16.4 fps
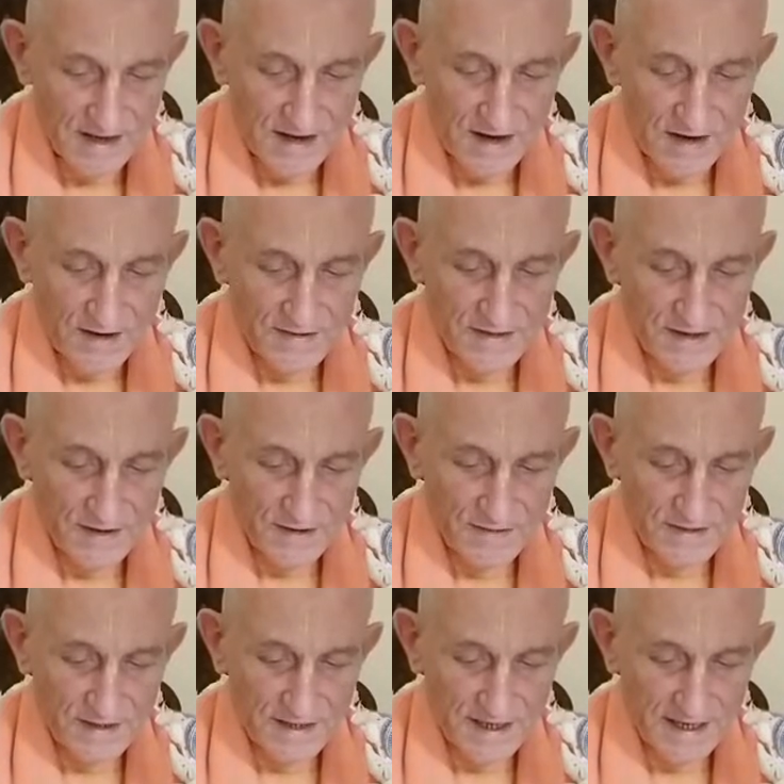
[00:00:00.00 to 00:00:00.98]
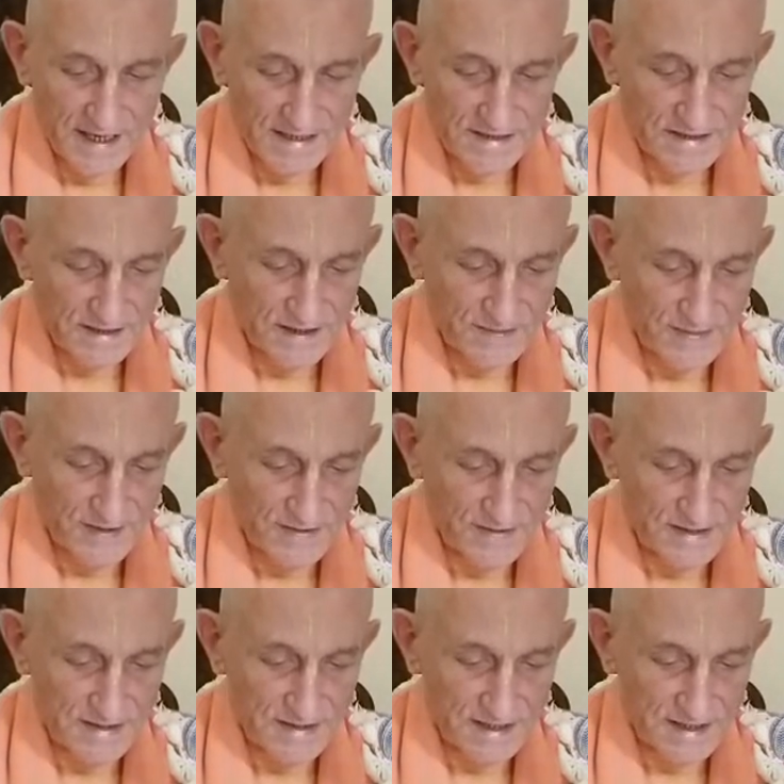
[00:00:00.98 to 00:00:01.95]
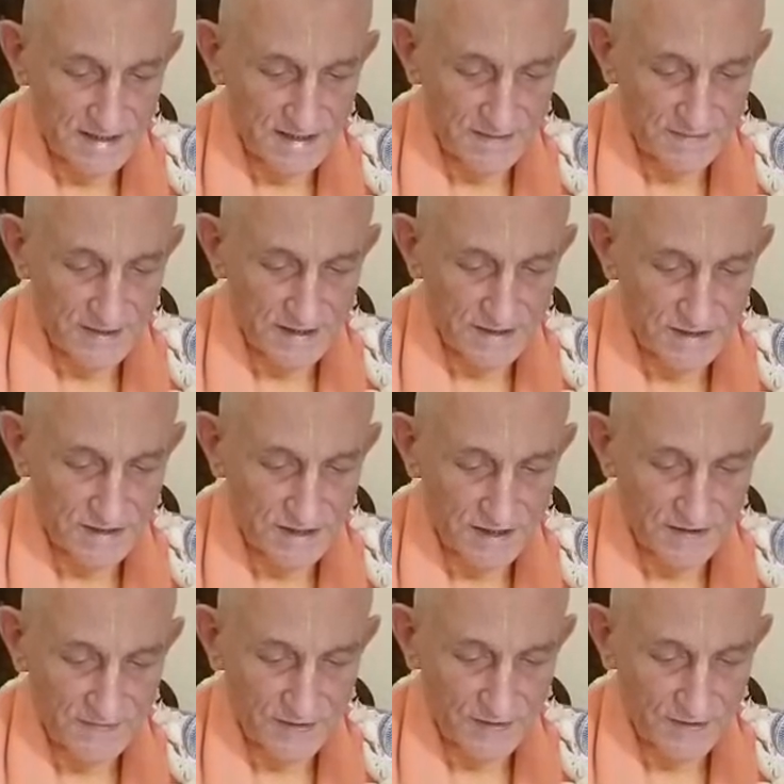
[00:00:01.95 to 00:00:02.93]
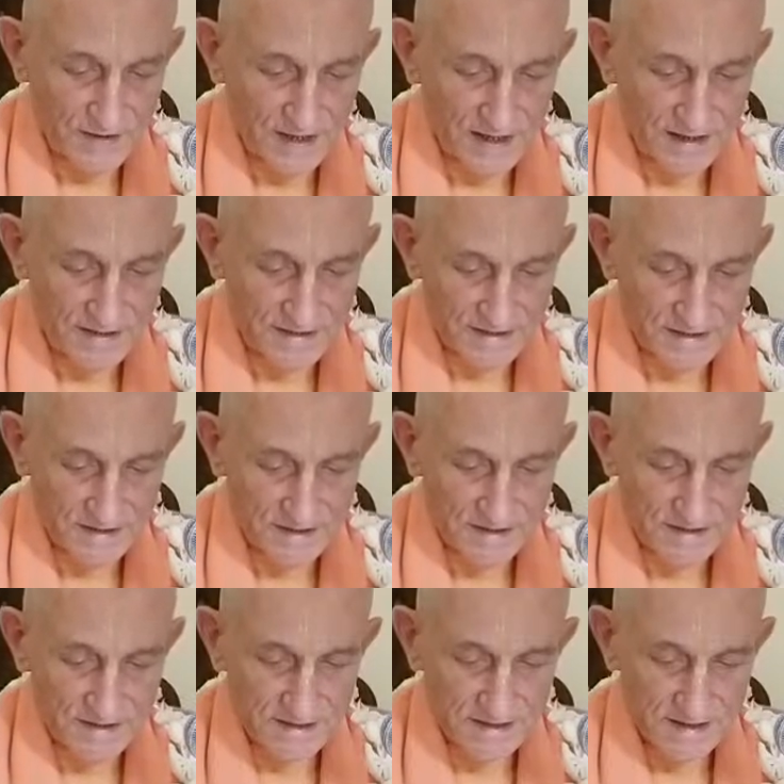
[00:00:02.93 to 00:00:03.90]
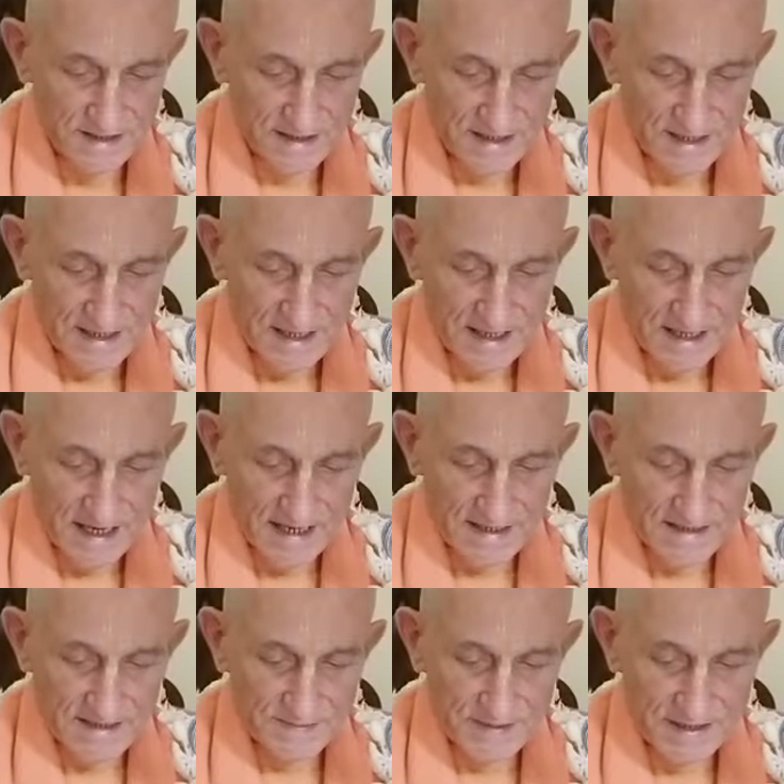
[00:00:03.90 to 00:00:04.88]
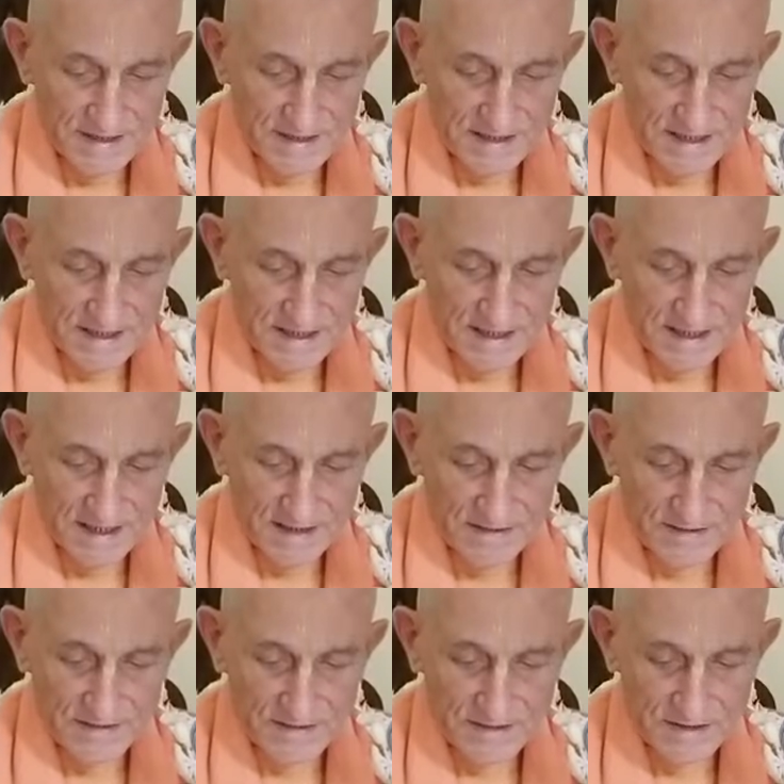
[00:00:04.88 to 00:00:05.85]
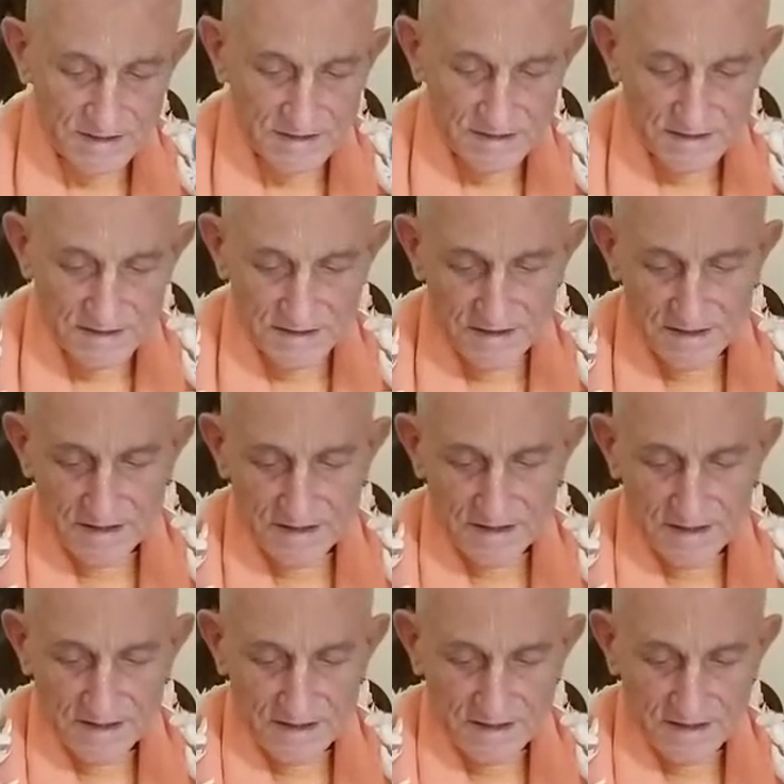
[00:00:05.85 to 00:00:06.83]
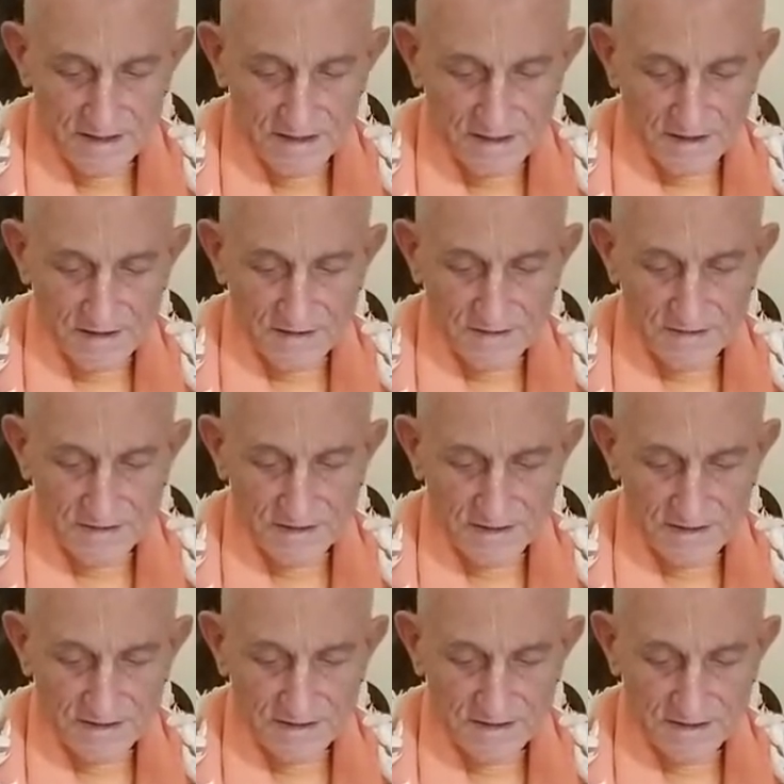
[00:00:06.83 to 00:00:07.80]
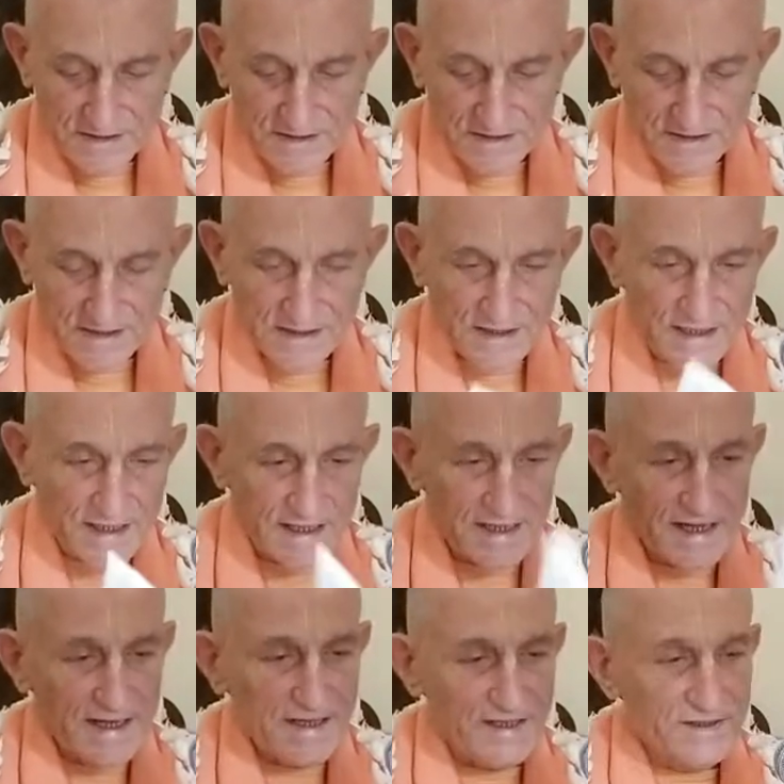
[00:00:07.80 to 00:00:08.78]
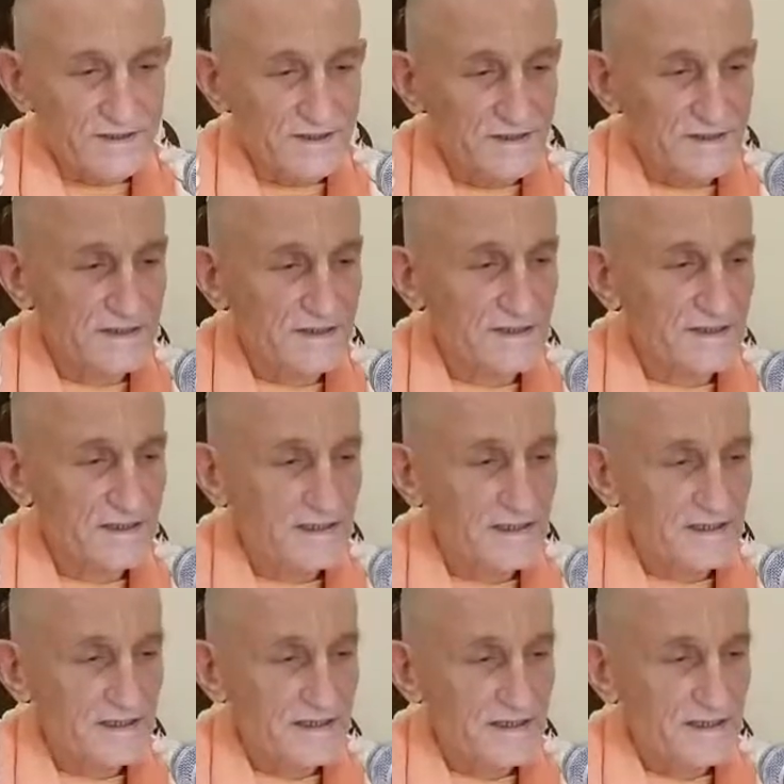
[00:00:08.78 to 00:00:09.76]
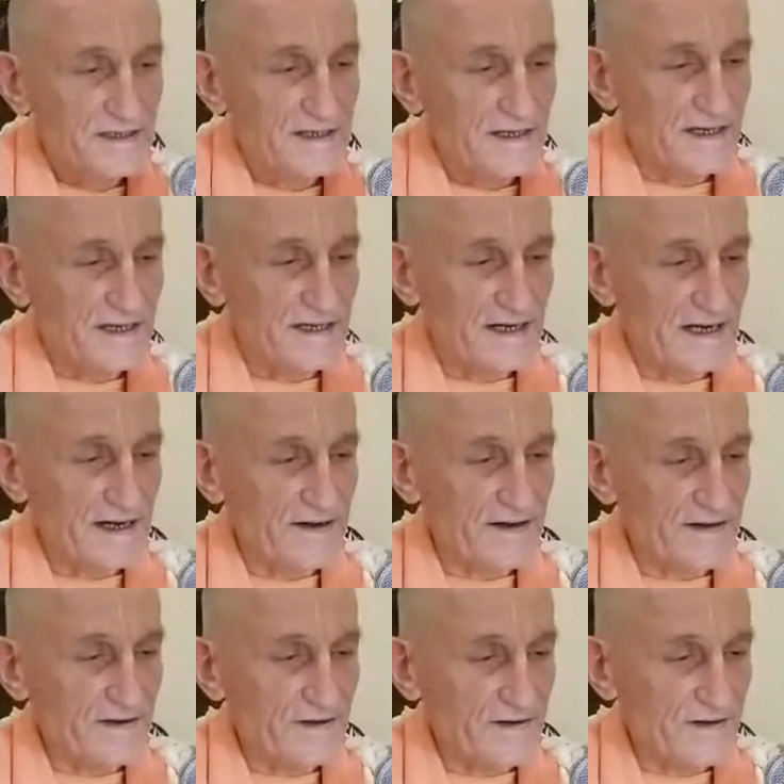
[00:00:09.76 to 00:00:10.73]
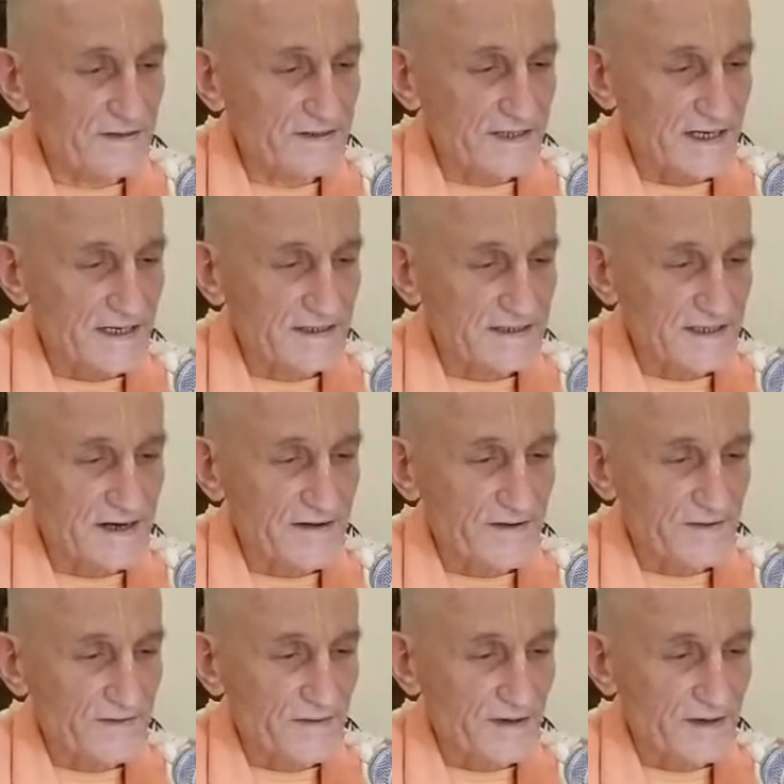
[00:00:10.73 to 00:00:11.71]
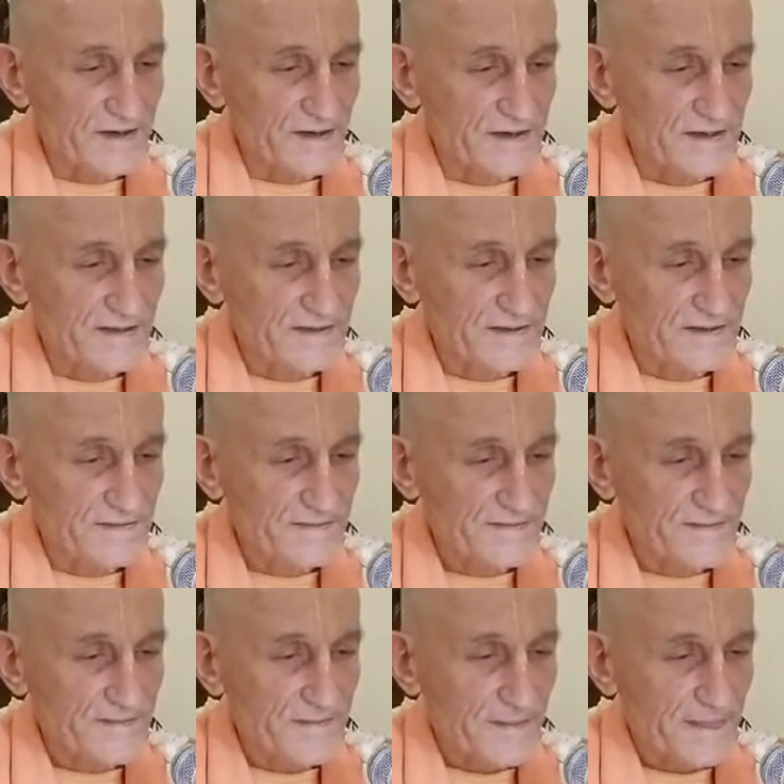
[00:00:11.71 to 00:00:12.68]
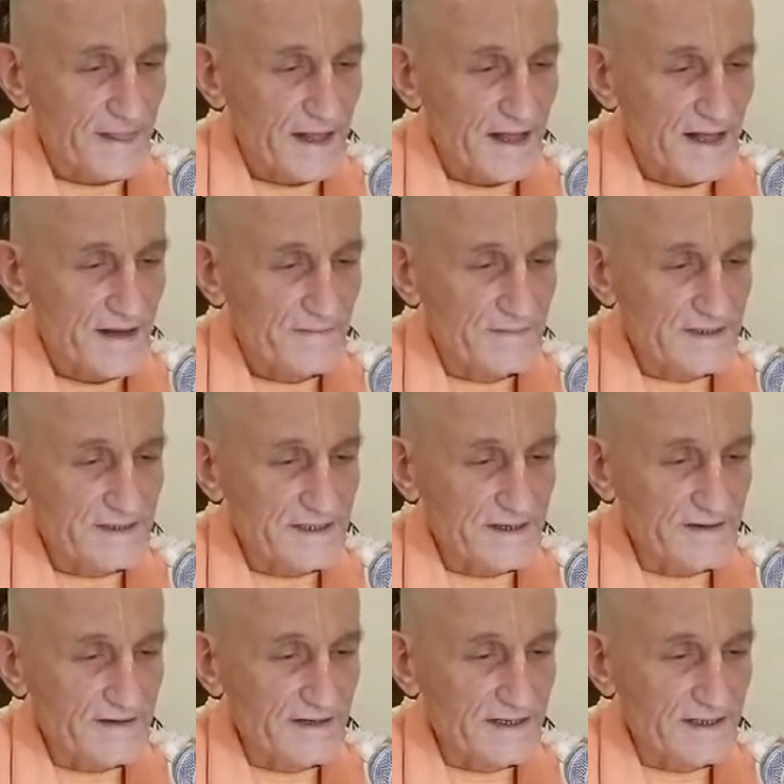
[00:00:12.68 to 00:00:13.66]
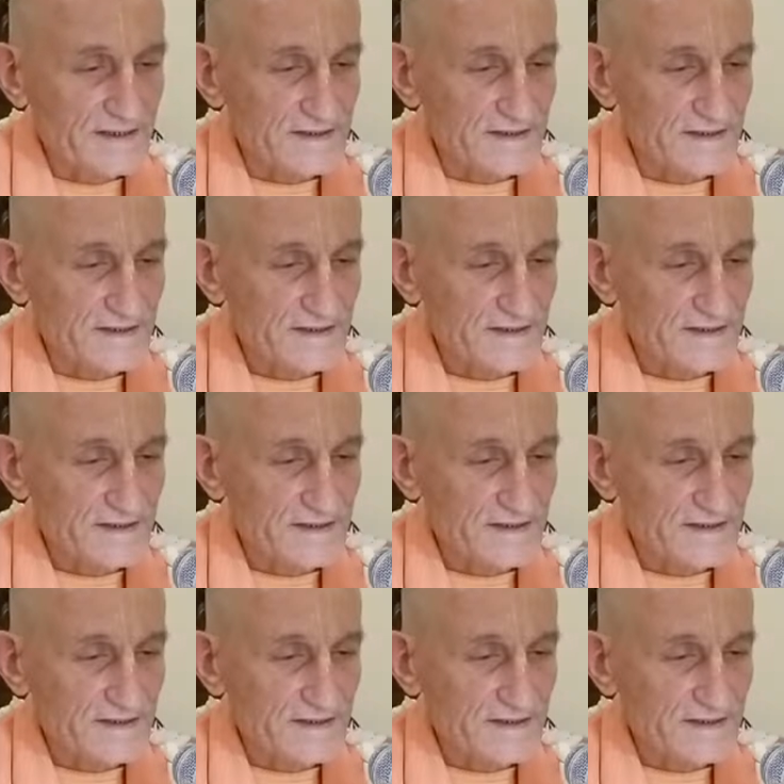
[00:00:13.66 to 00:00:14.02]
On the whole, the Kayastha community is a mixture of all castes, and especially includes those engaged in clerical or secretarial work. Materially,